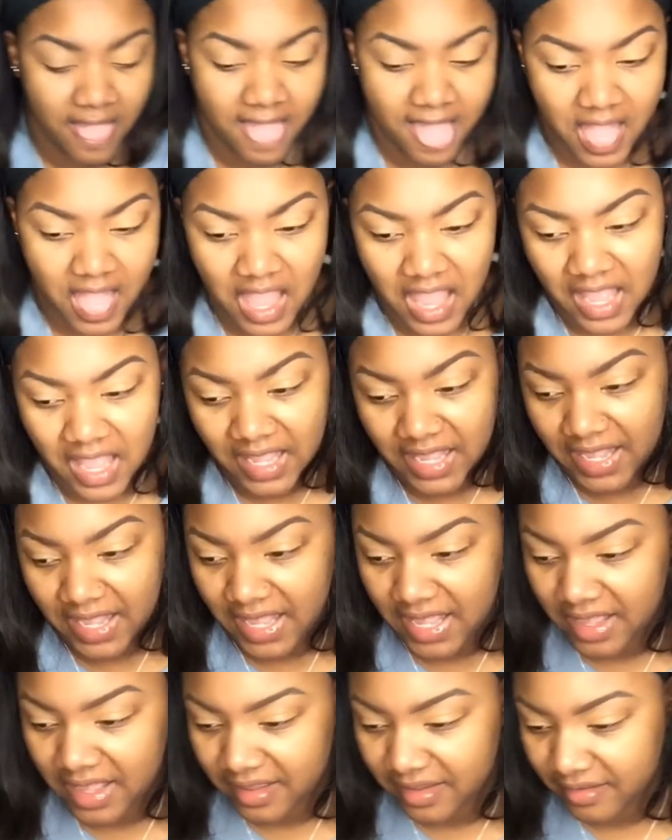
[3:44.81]
I
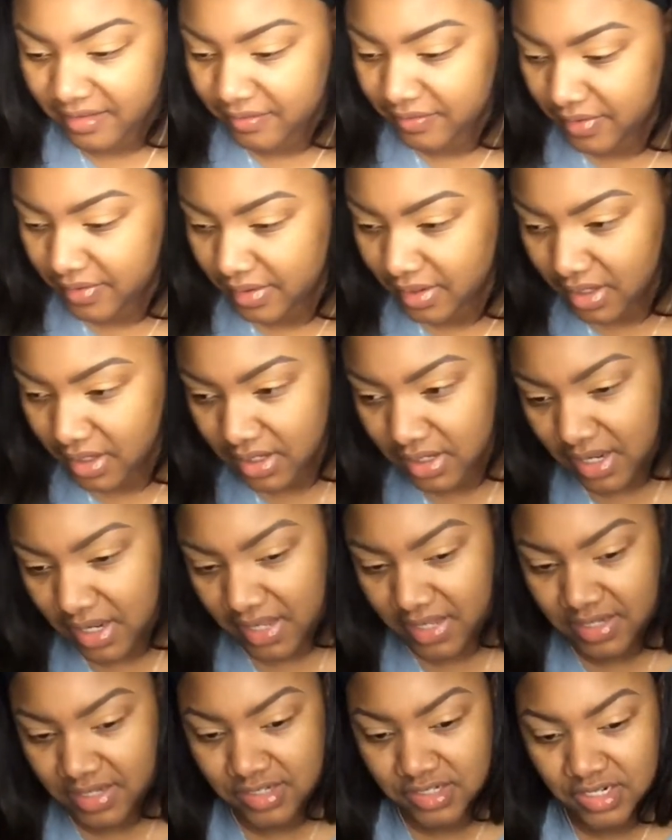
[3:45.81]
have an
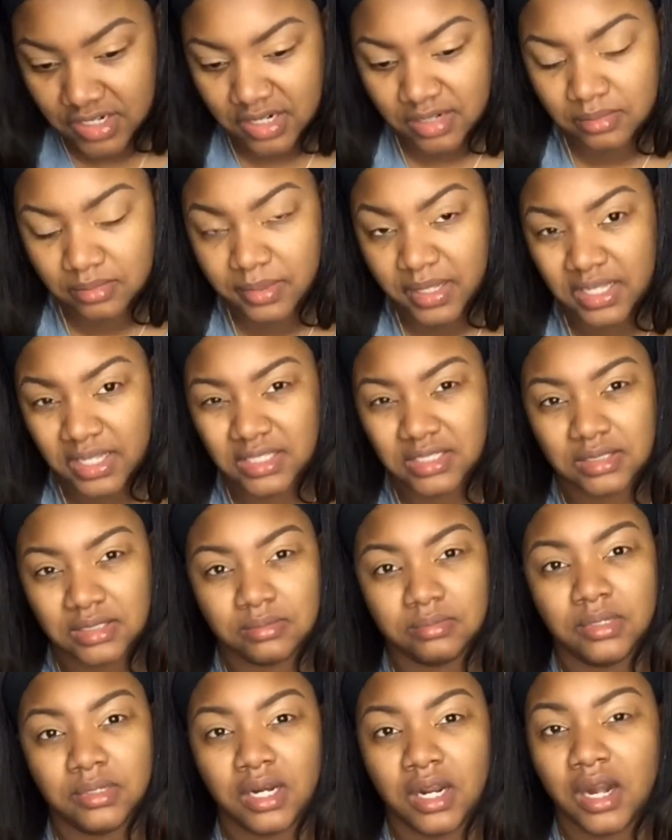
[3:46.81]
eyeshadow base, but
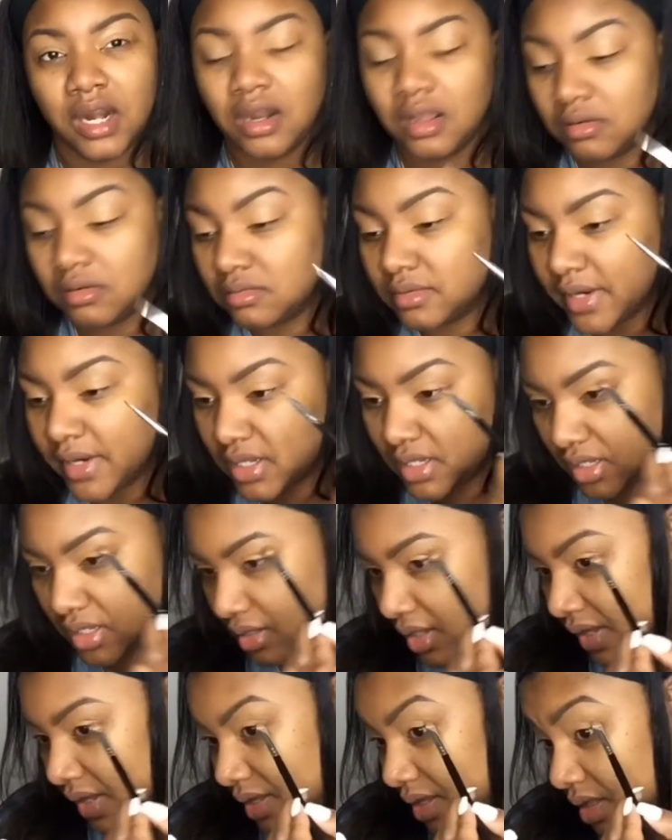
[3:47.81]
I don't really
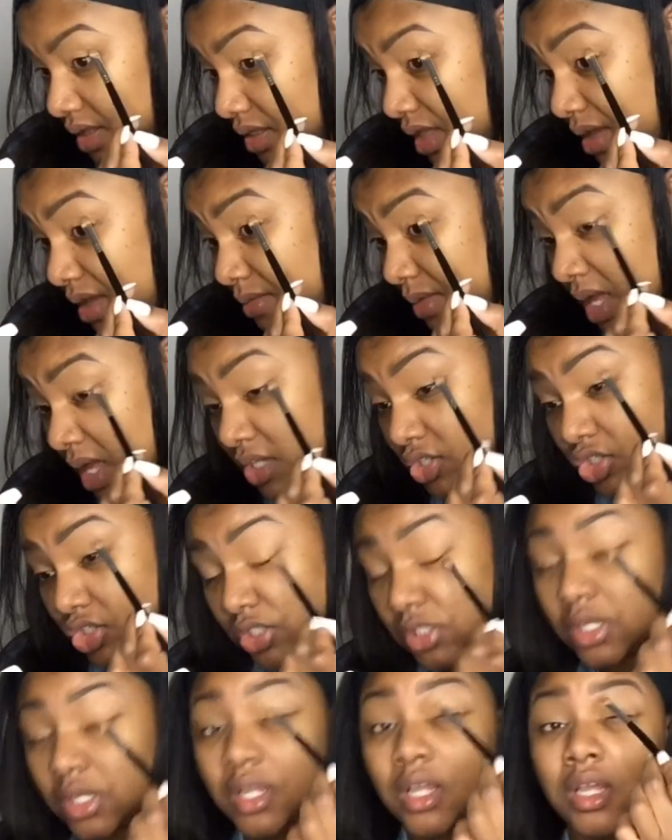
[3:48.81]
like it that much
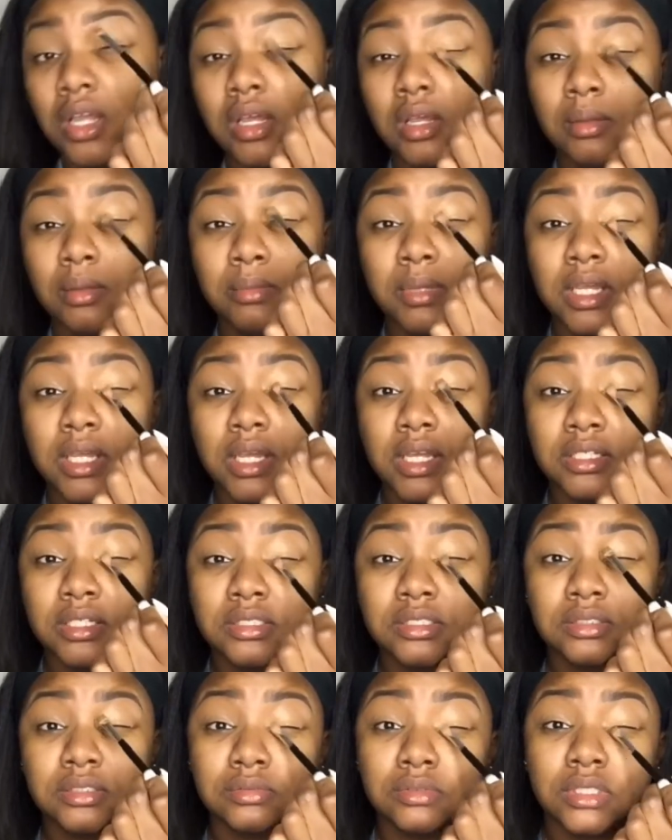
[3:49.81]
because it's
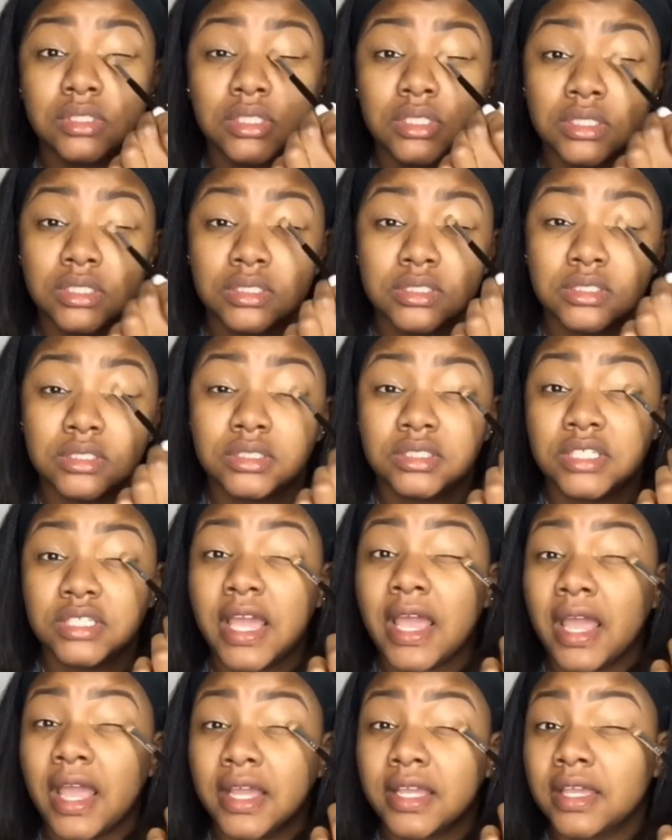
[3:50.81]
really
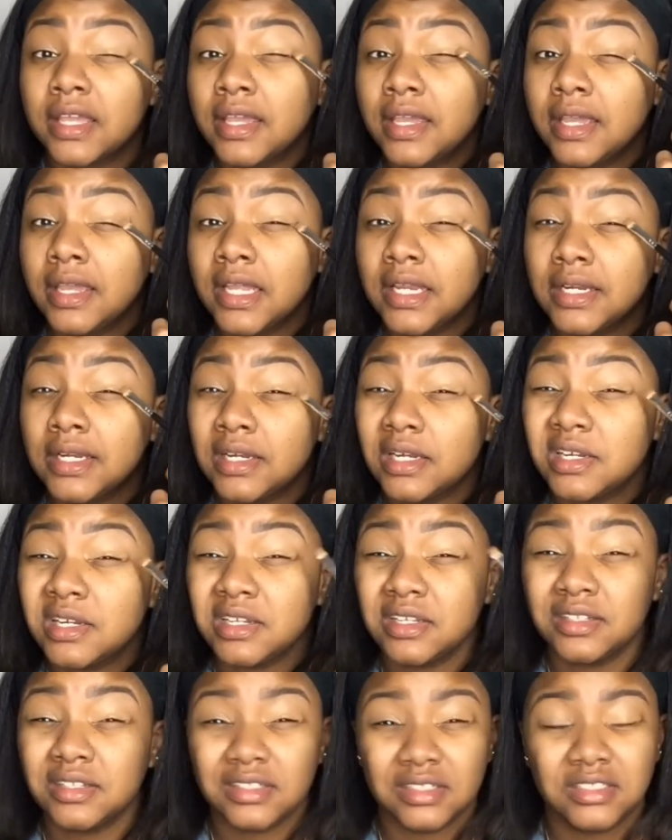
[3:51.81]
tacky and
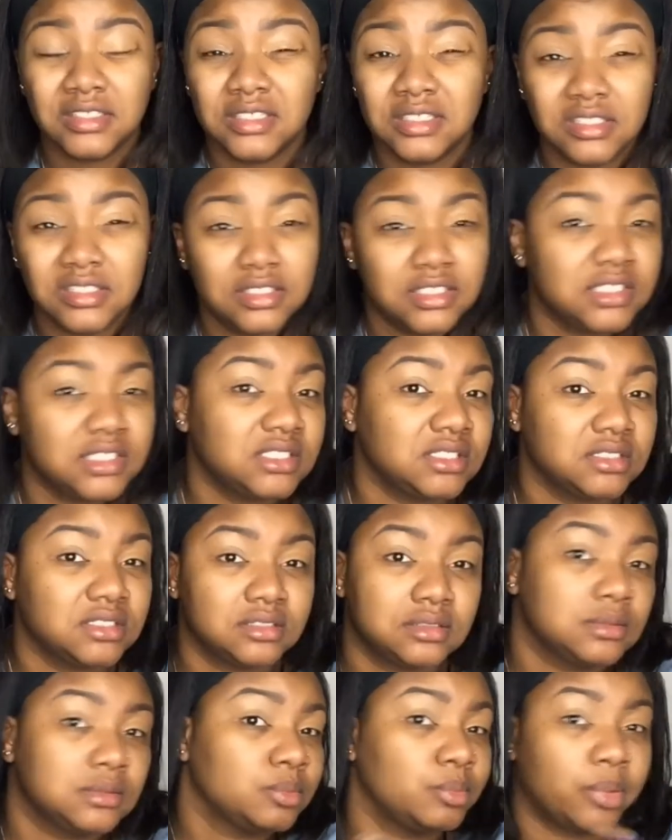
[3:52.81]
it just doesn't
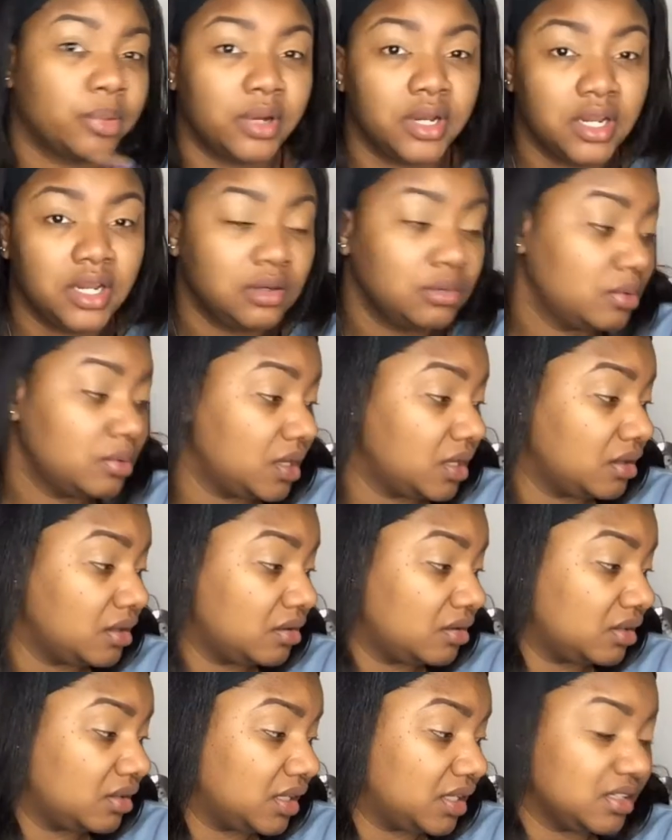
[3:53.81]
spread well,
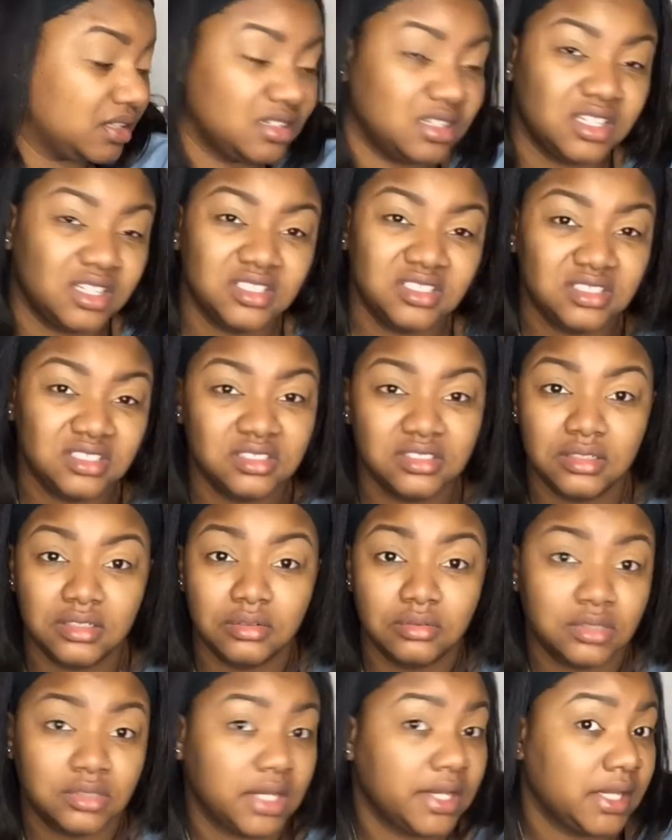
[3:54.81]
and I just don't
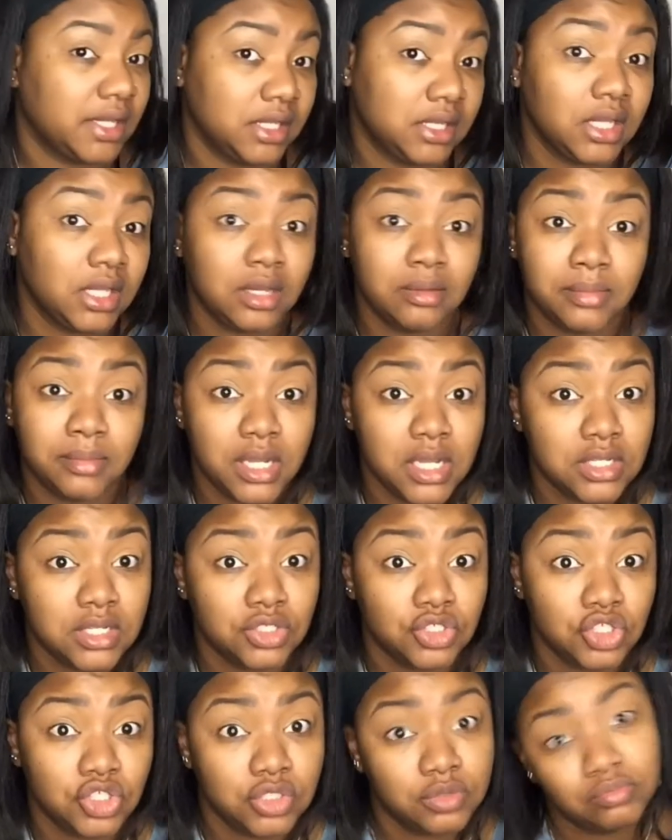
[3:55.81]
like it that much.